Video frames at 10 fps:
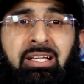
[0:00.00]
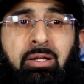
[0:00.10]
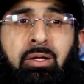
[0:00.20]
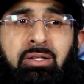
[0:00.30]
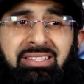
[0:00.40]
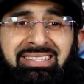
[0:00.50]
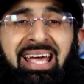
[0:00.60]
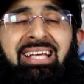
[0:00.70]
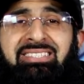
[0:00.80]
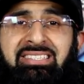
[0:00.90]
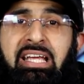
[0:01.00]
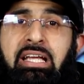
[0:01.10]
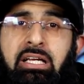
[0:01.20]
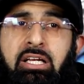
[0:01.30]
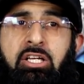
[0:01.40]
uh,
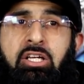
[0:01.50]
testing